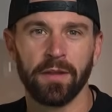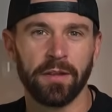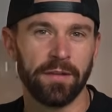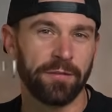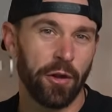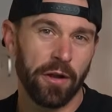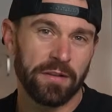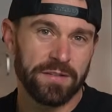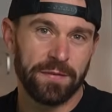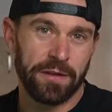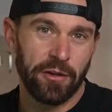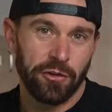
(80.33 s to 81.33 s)
If you're on this
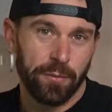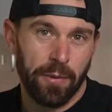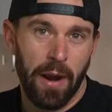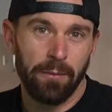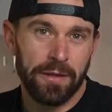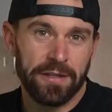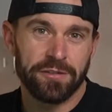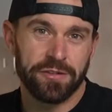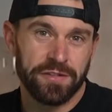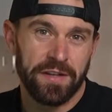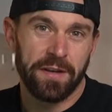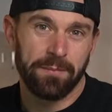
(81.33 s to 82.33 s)
video, you're probably
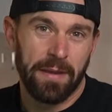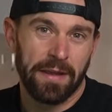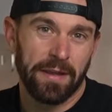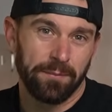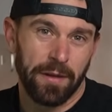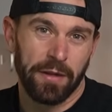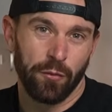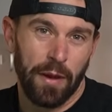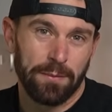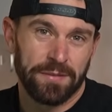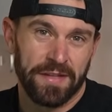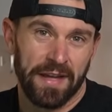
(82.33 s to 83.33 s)
interested in making money
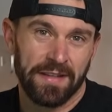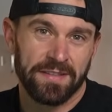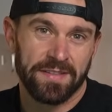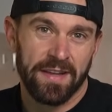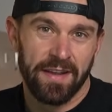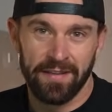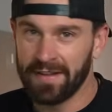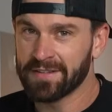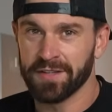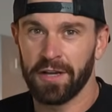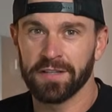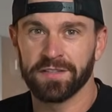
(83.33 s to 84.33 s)
websites, and that's
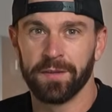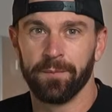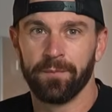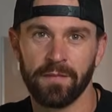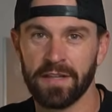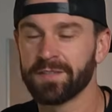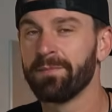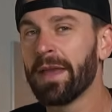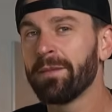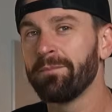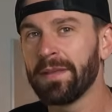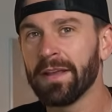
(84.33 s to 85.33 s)
awesome. It's
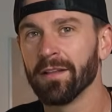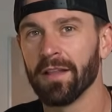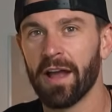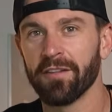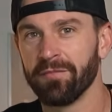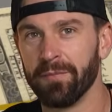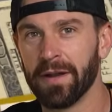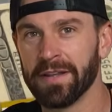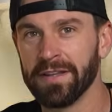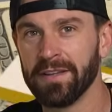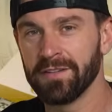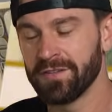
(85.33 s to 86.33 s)
made me a lot of
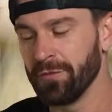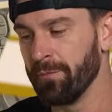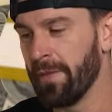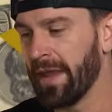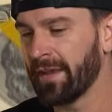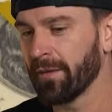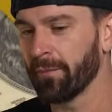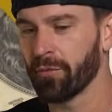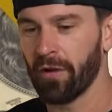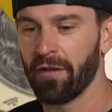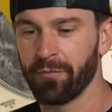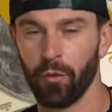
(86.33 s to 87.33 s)
money to make
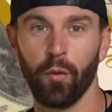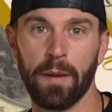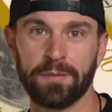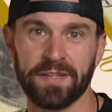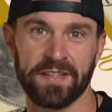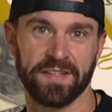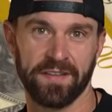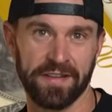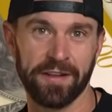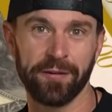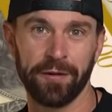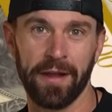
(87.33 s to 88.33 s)
profitable websites on the
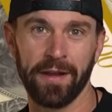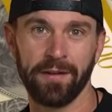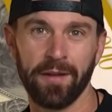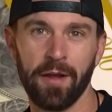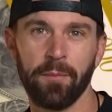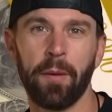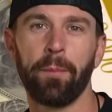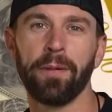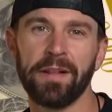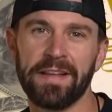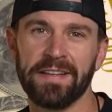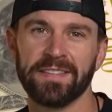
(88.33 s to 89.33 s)
internet. But
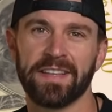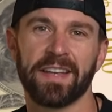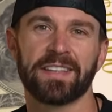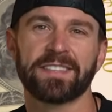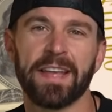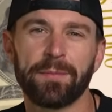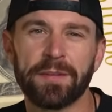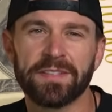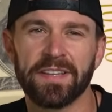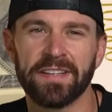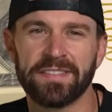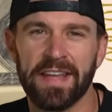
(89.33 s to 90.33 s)
please accept it's
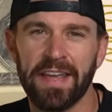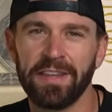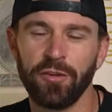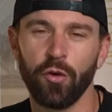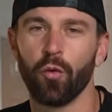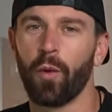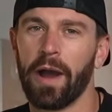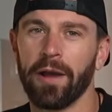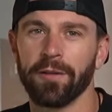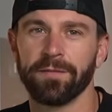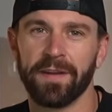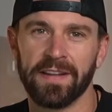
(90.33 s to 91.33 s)
going to take you a
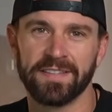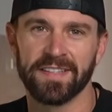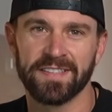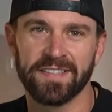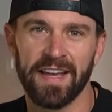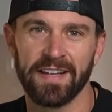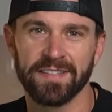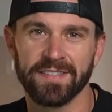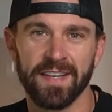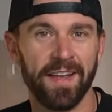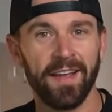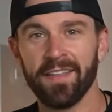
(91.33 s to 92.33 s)
while to find success.
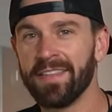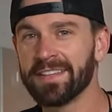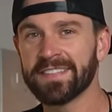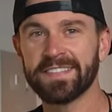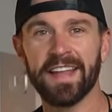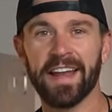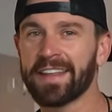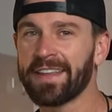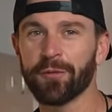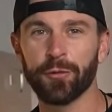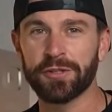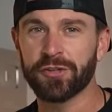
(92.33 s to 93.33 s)
This is not a
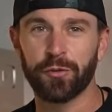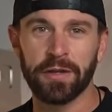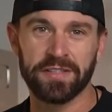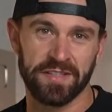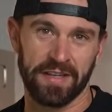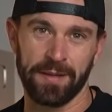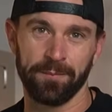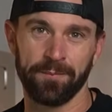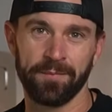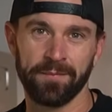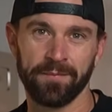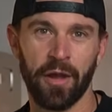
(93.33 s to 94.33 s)
get rich quick scheme.
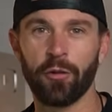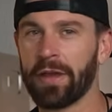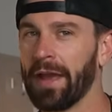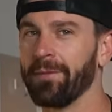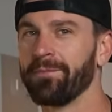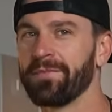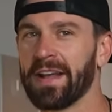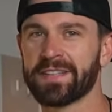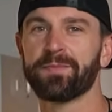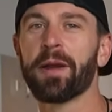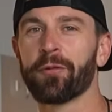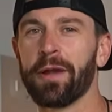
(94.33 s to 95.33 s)
Okay,
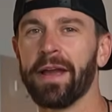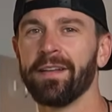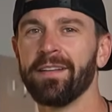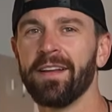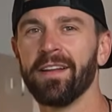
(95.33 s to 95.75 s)
that's my rant.